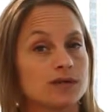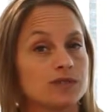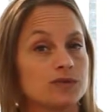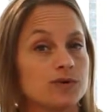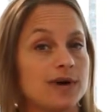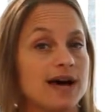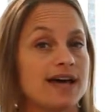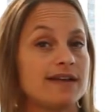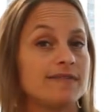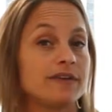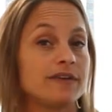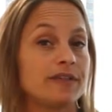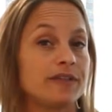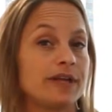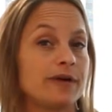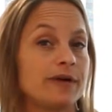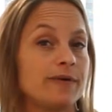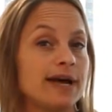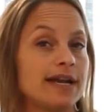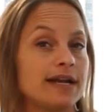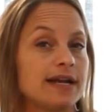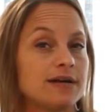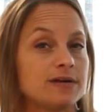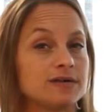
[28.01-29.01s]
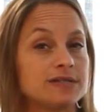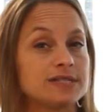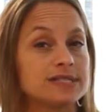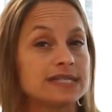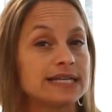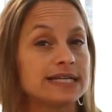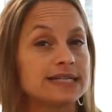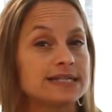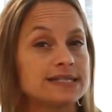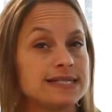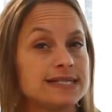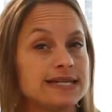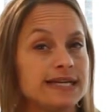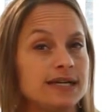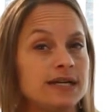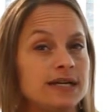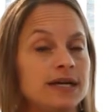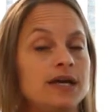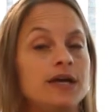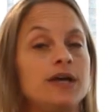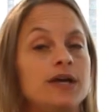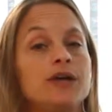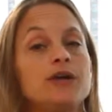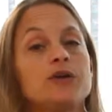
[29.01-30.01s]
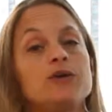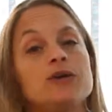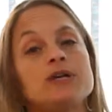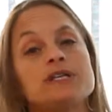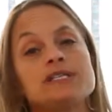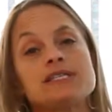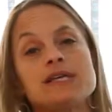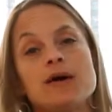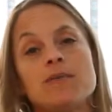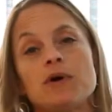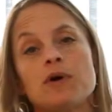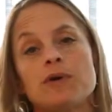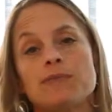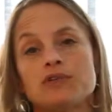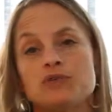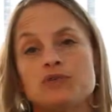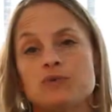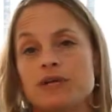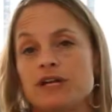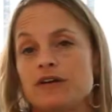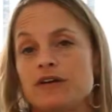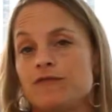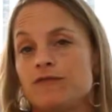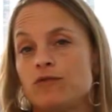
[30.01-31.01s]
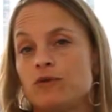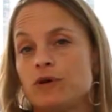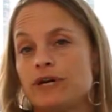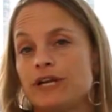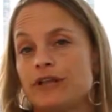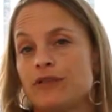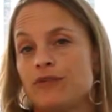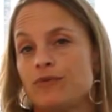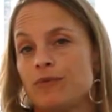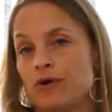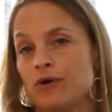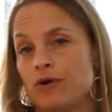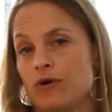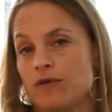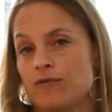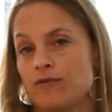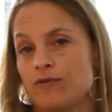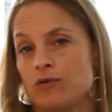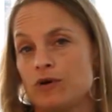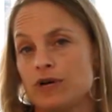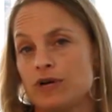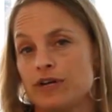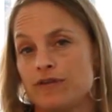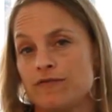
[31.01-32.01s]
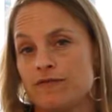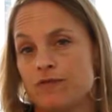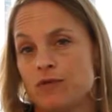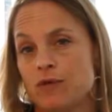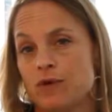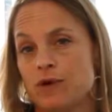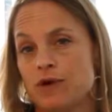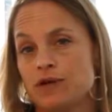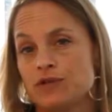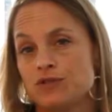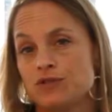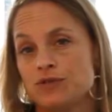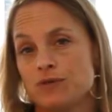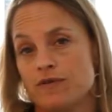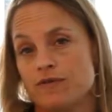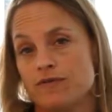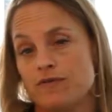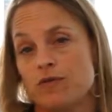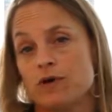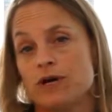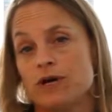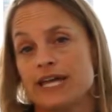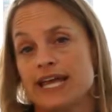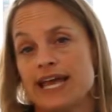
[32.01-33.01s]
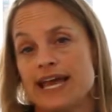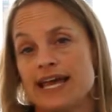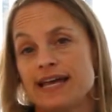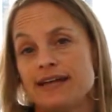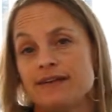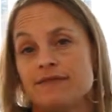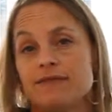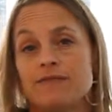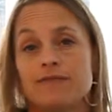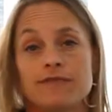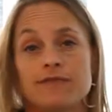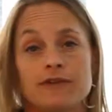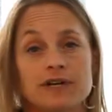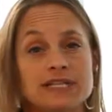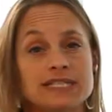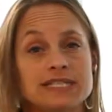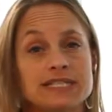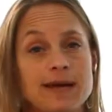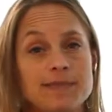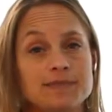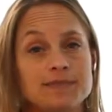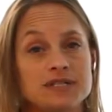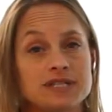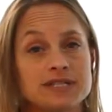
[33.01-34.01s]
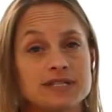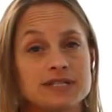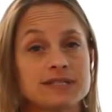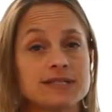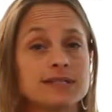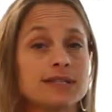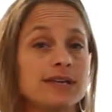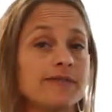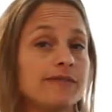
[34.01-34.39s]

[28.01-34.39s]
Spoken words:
So out of a theoretical 60, you need somewhere between a 43 or a 44 to a 48 for acceptance.